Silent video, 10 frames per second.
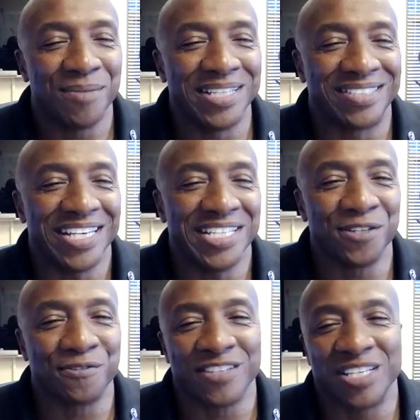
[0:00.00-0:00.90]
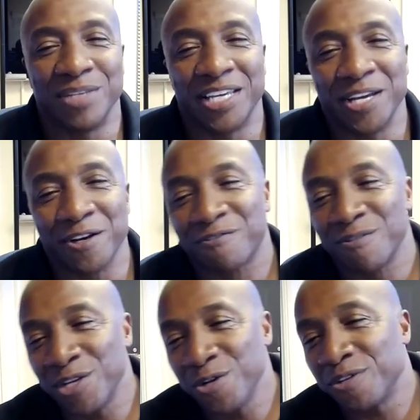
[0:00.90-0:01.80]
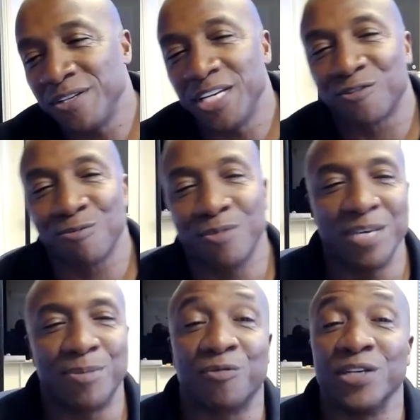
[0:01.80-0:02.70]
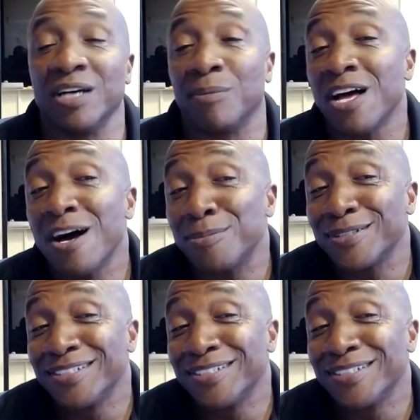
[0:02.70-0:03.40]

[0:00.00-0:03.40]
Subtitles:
It's easier for them to hear it from you than it is from me, but if we double up,